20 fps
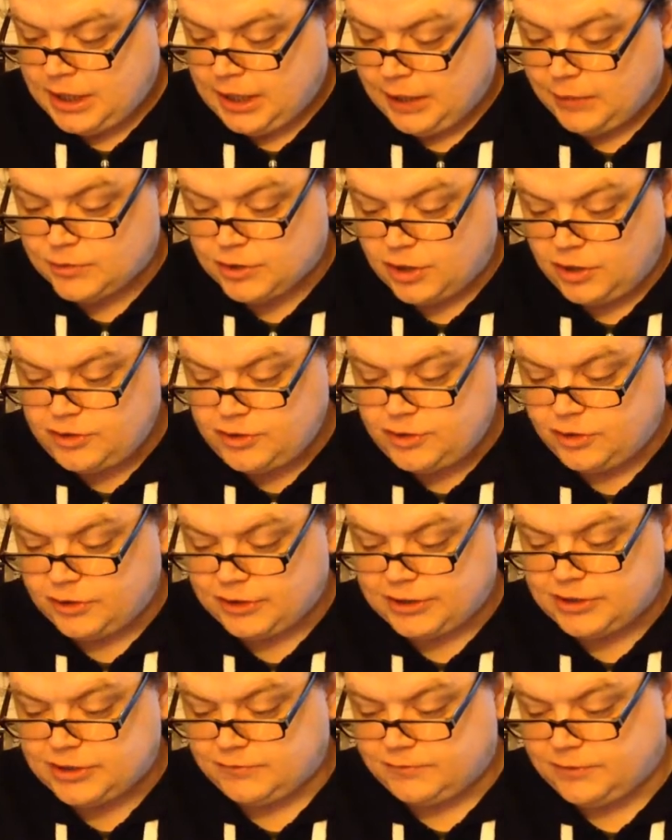He was also
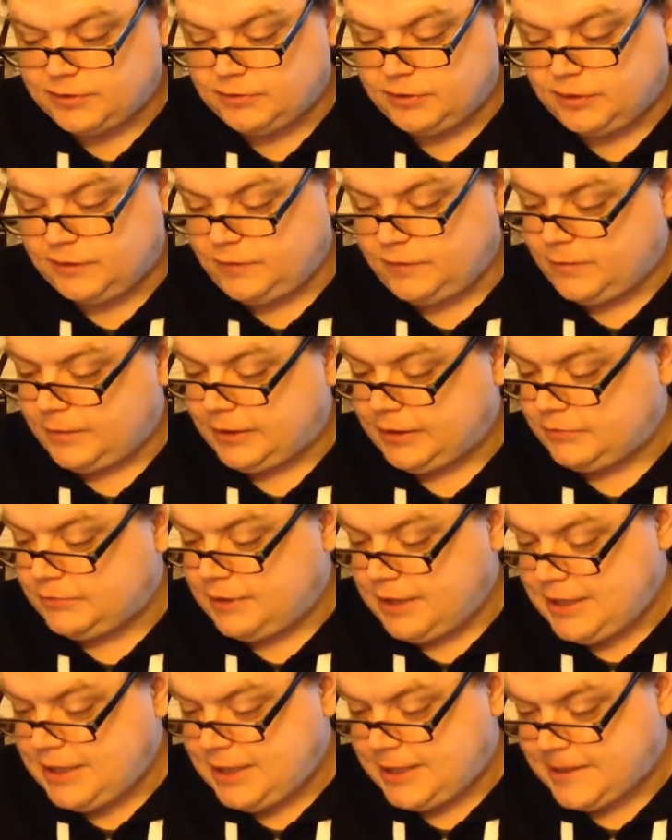auditioned for the role of Commander
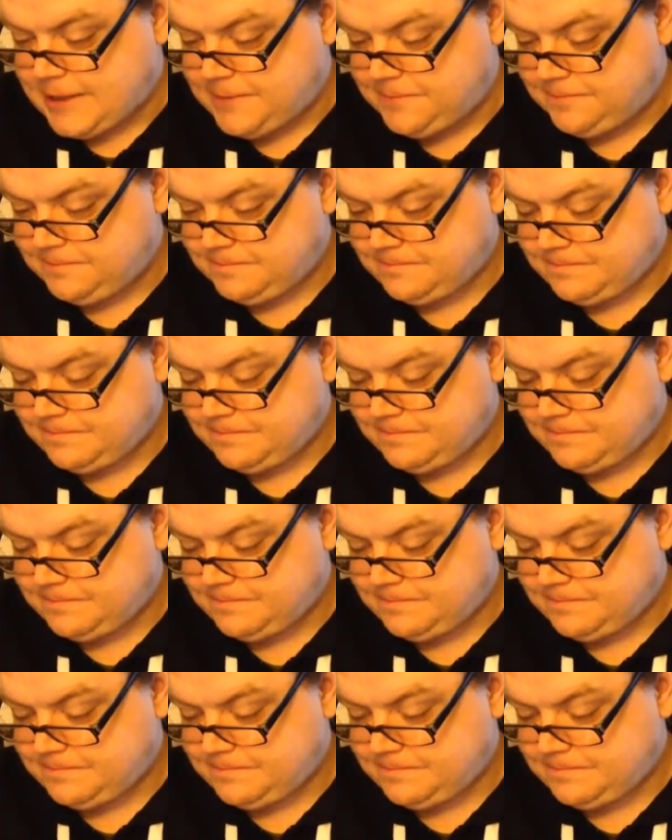Riker.